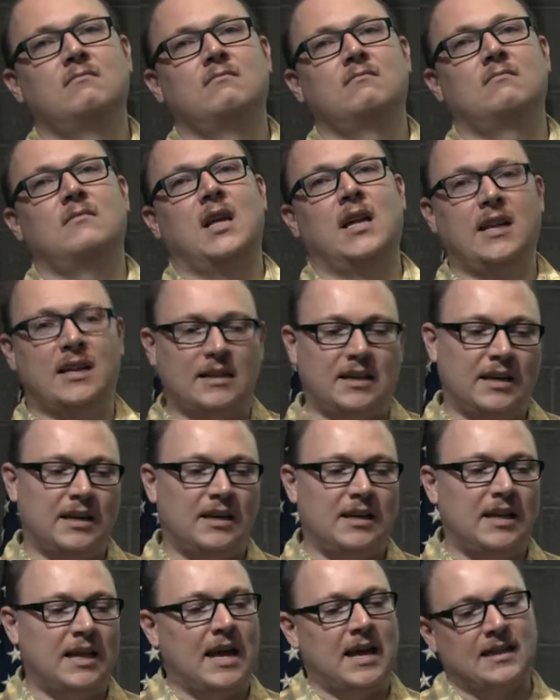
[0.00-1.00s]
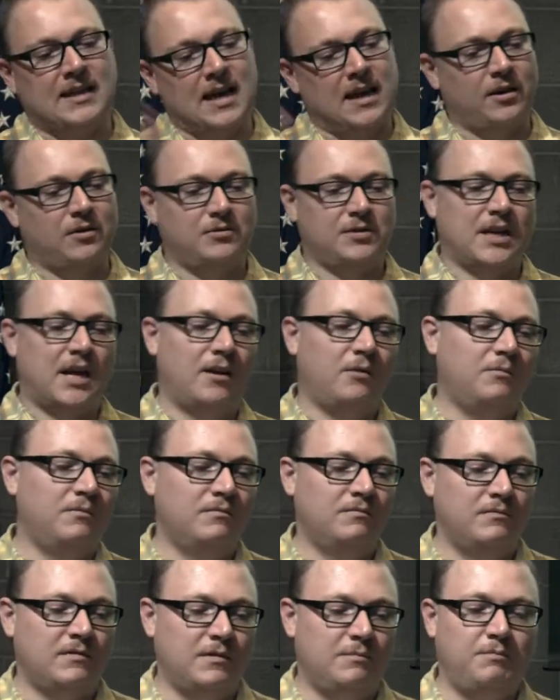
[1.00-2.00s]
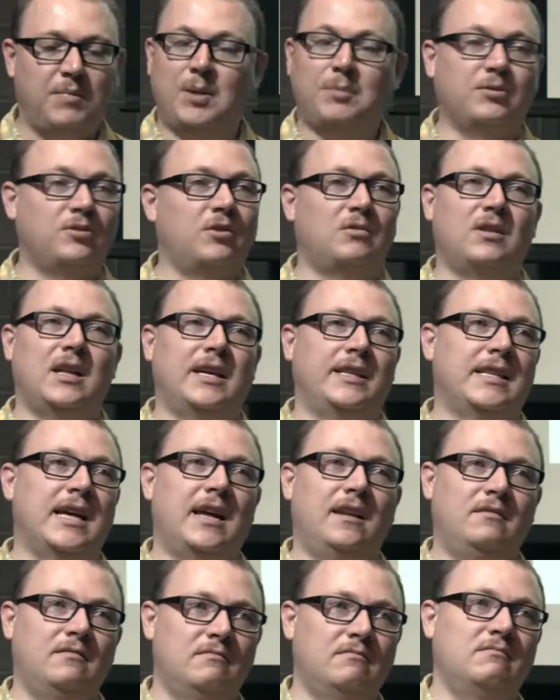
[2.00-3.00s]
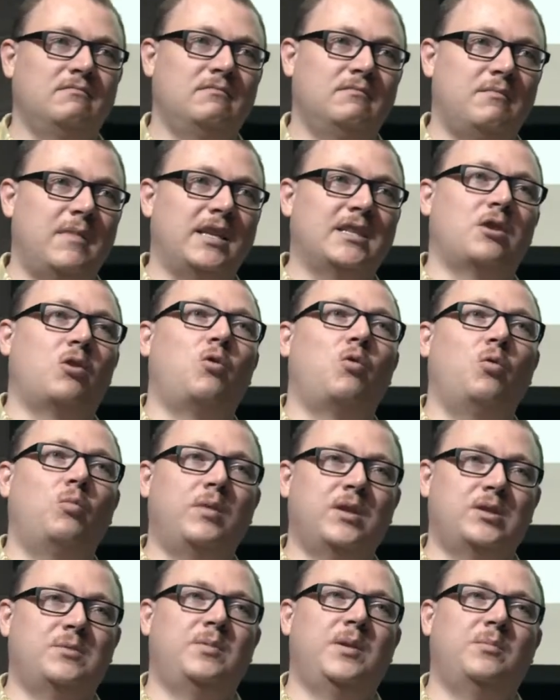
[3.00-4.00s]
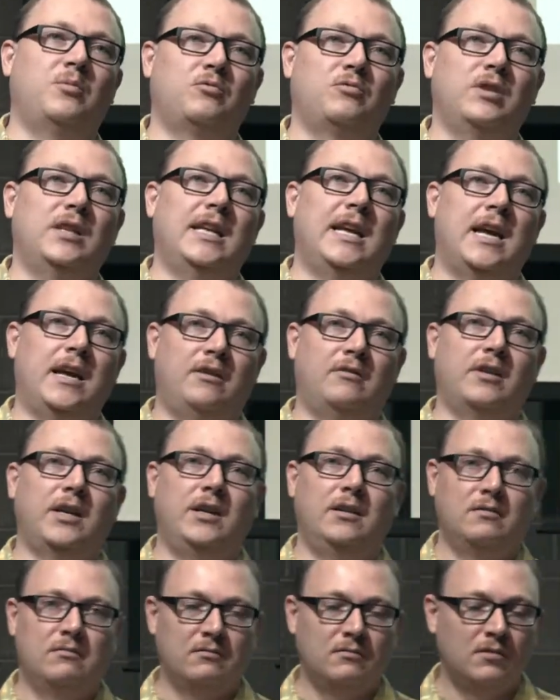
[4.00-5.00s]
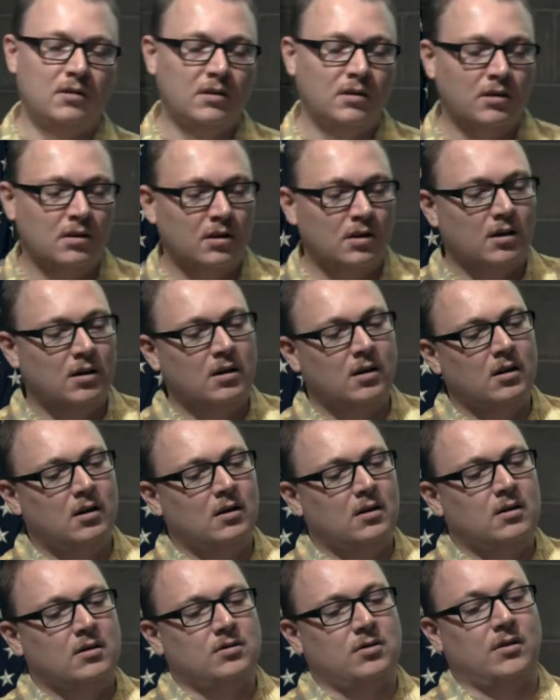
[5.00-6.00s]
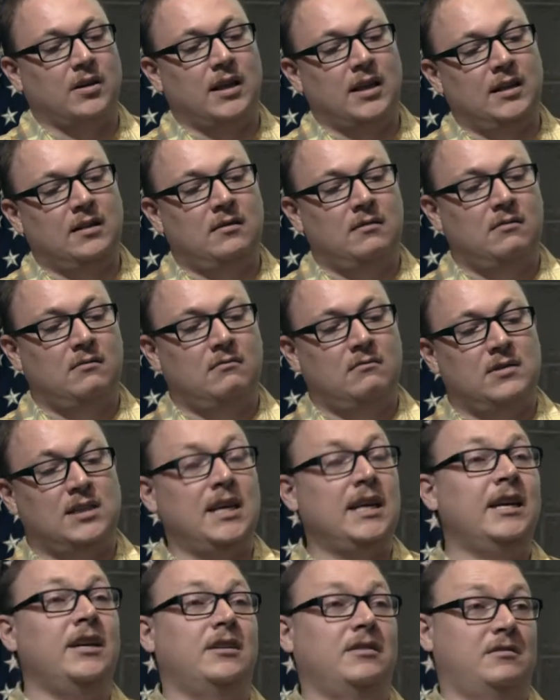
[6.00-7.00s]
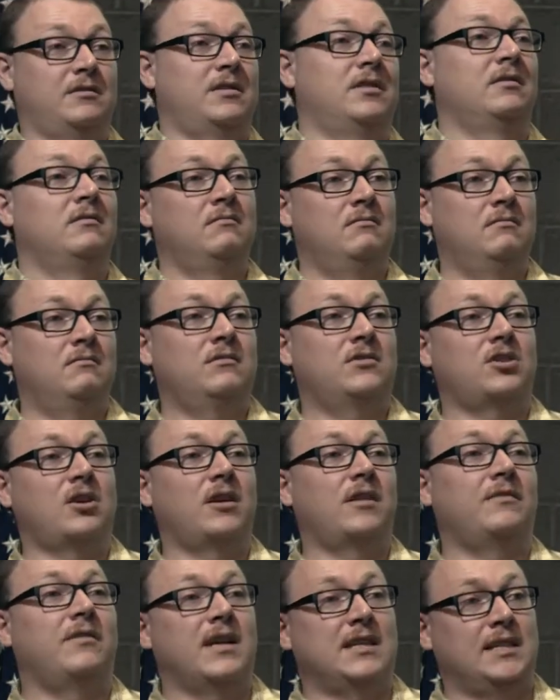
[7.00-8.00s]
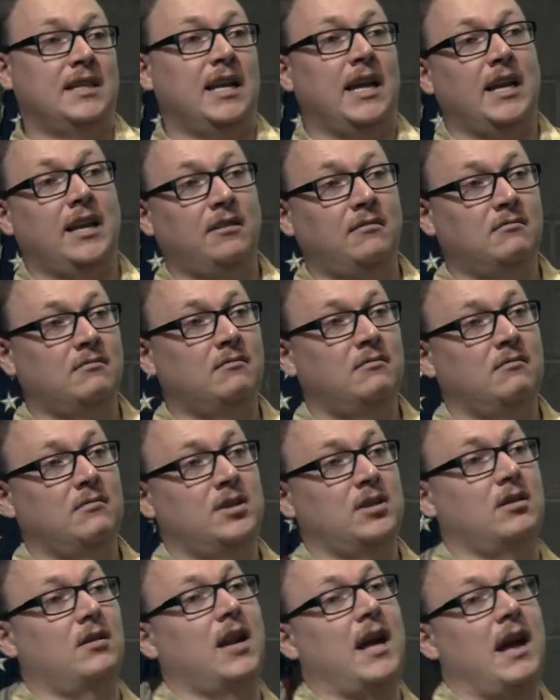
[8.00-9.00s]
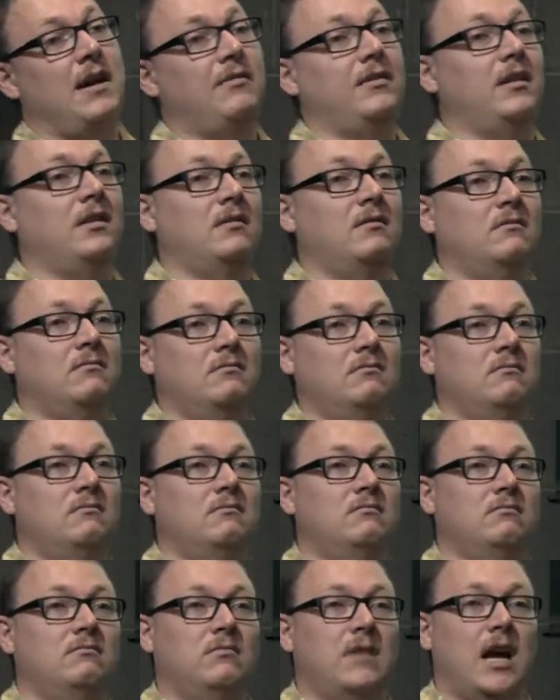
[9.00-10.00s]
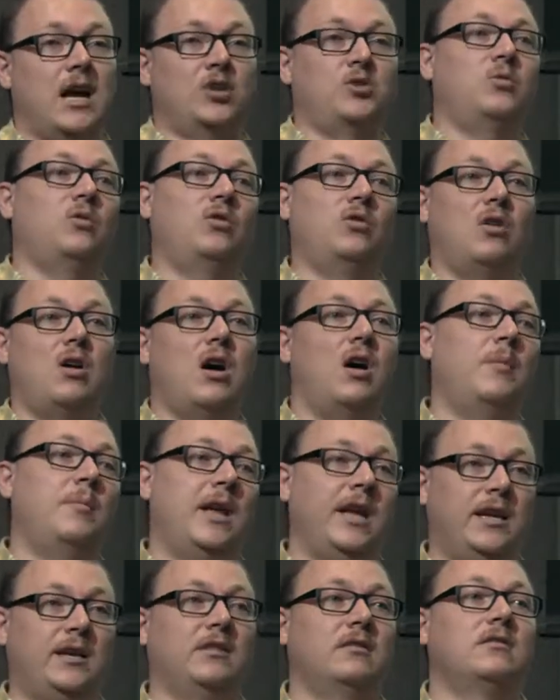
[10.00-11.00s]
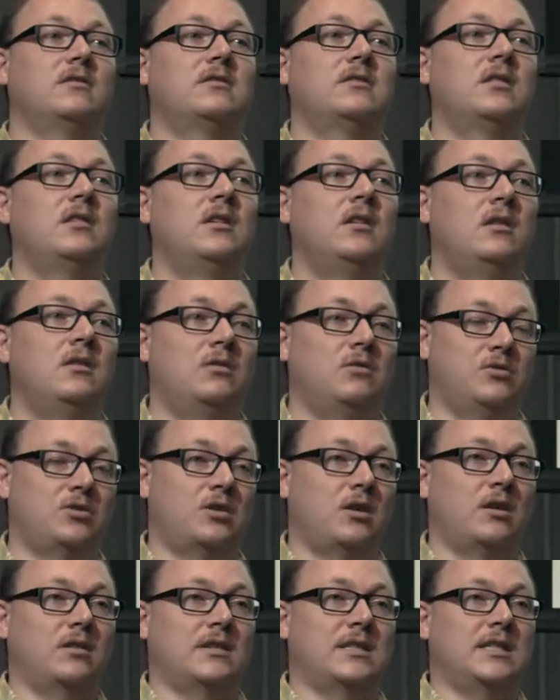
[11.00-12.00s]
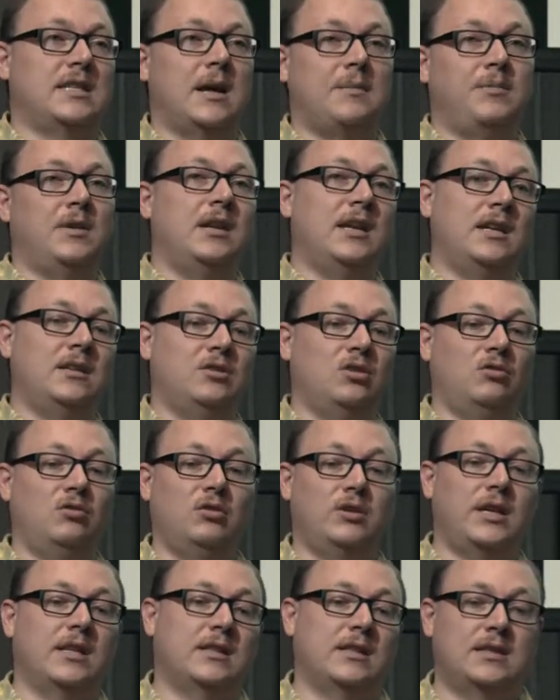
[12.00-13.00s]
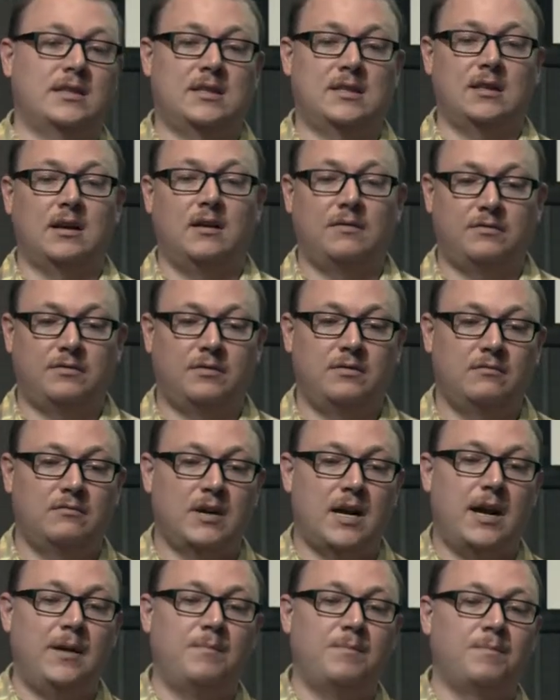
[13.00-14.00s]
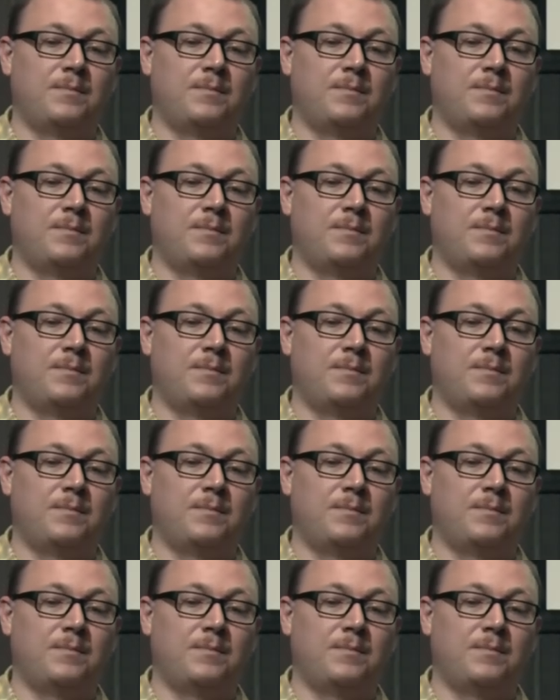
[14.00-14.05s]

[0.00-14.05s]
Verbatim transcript: And at the end of that, that goes out. People don't like that. It makes a whole bunch of people really angry. So then senators start investigating. We start having actual lawmakers who start stepping in to look at this stuff, right?